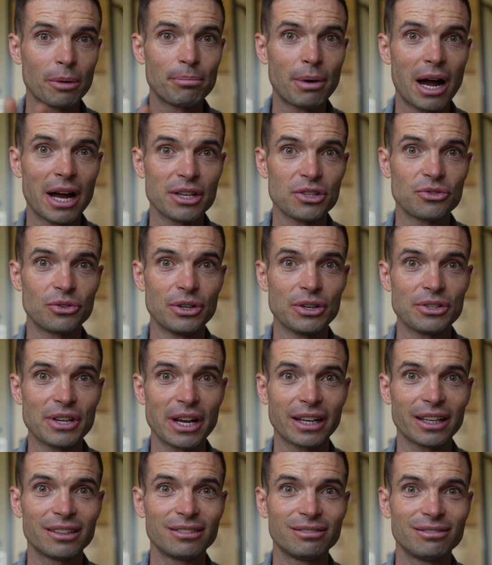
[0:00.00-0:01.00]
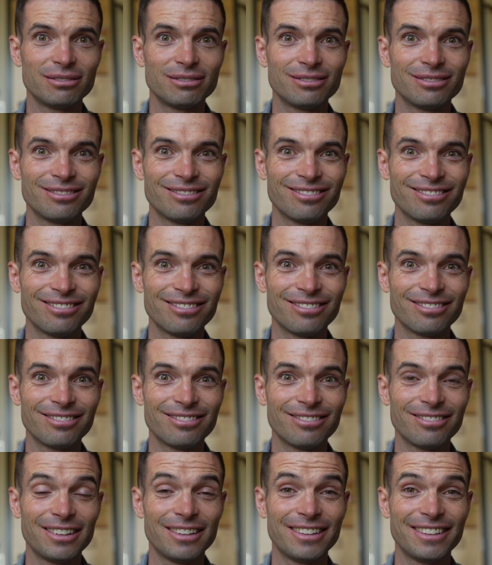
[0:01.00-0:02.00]
pause for a second,
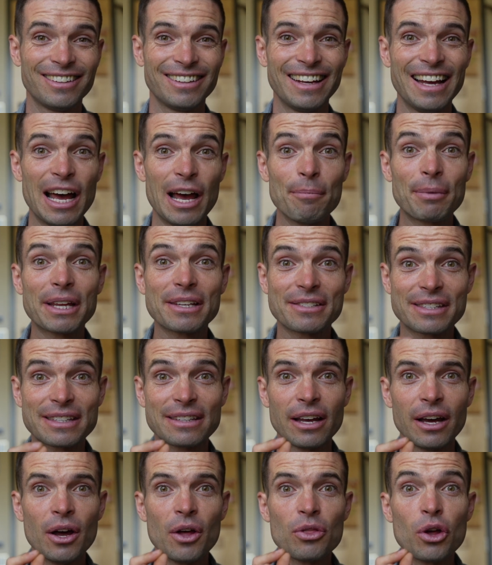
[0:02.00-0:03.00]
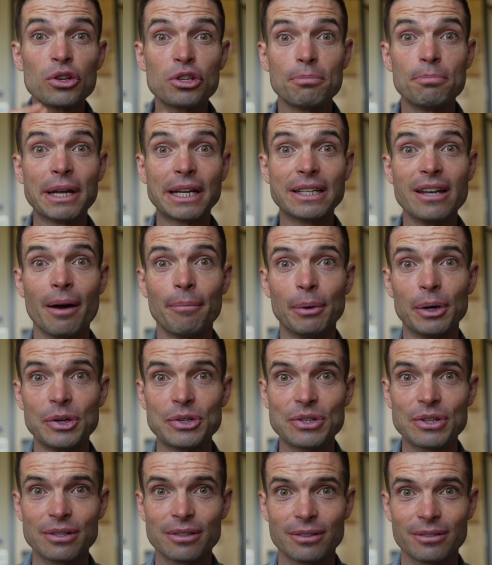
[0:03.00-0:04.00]
because those are big
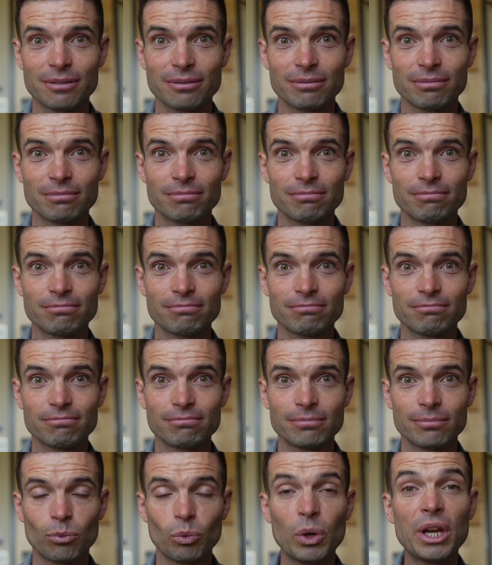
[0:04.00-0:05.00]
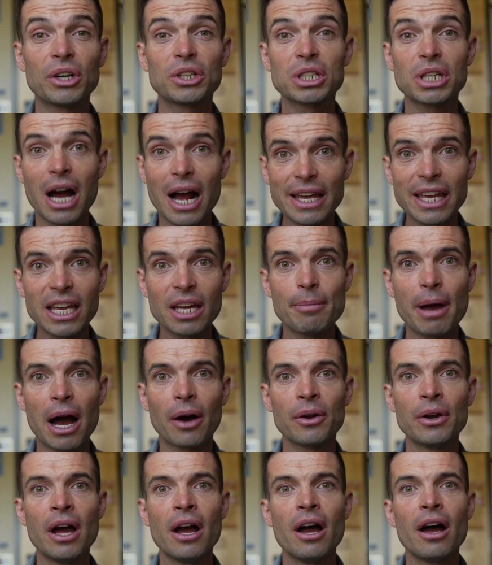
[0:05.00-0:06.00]
numbers. We are talking about
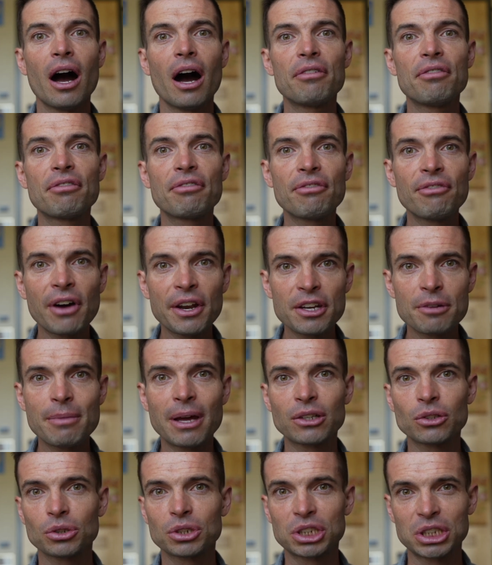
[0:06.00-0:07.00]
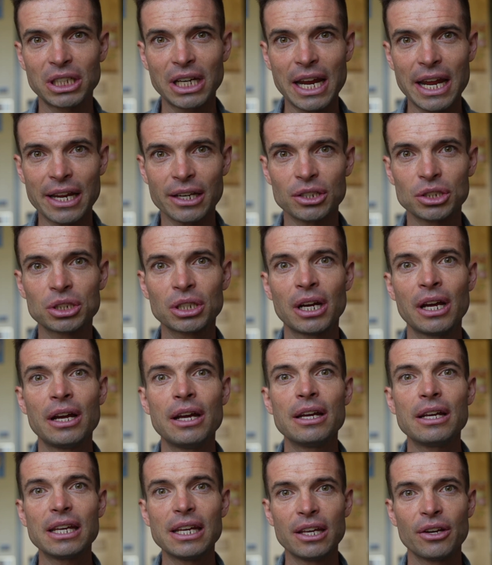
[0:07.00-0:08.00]
a fundamental change
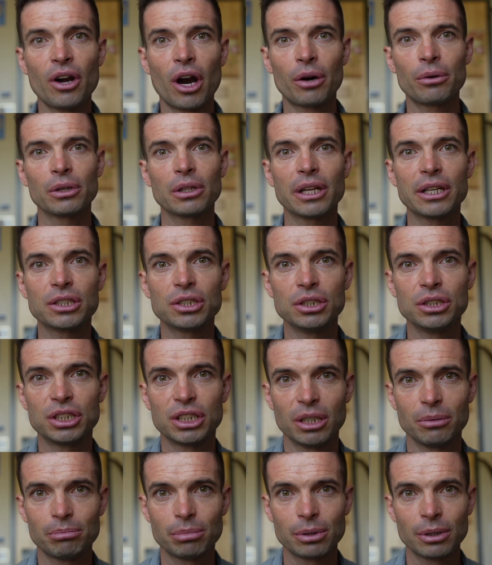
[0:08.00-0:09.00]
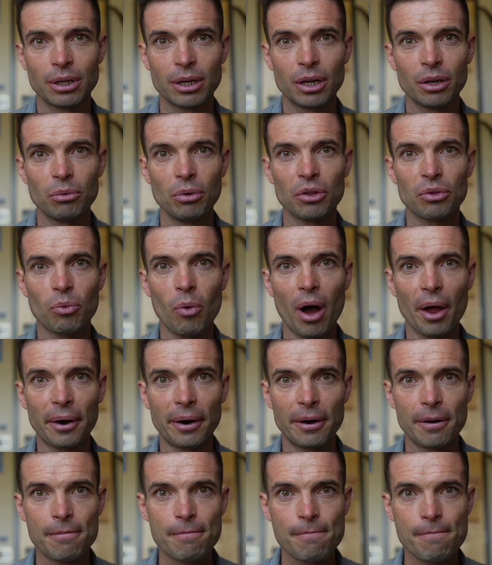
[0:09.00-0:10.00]
in our relationship with
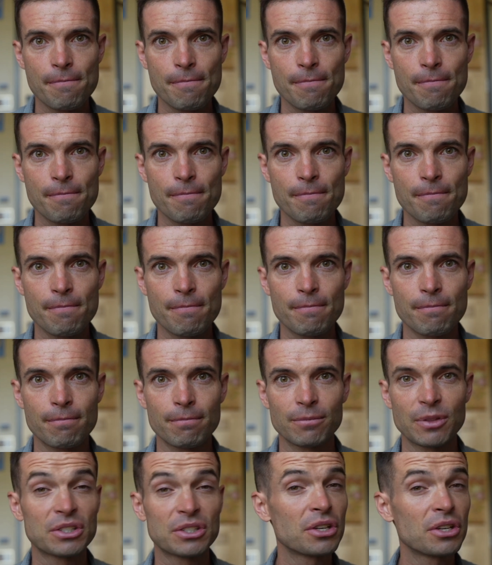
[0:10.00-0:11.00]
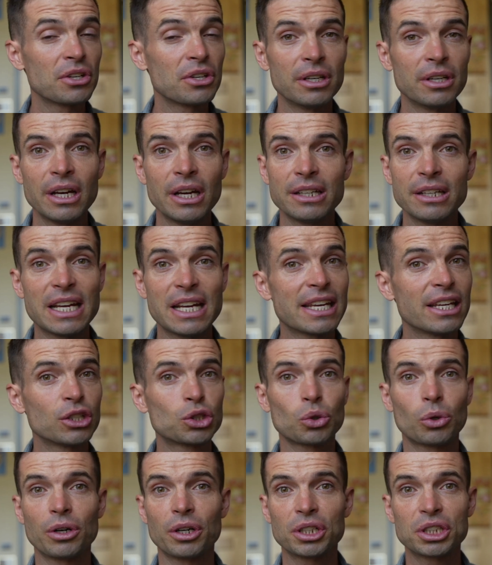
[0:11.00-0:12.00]
water. This isn't taking
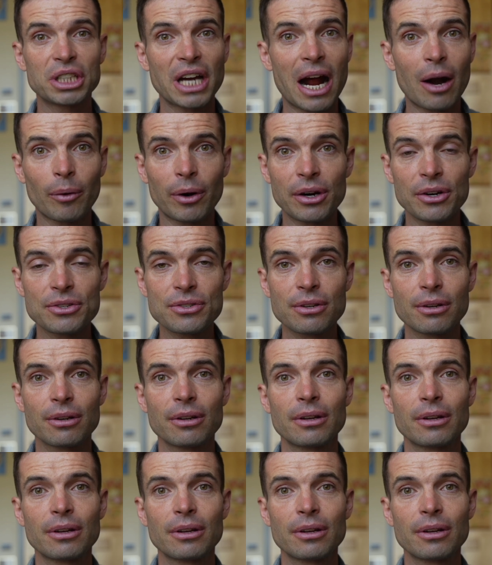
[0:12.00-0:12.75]
shorter showers.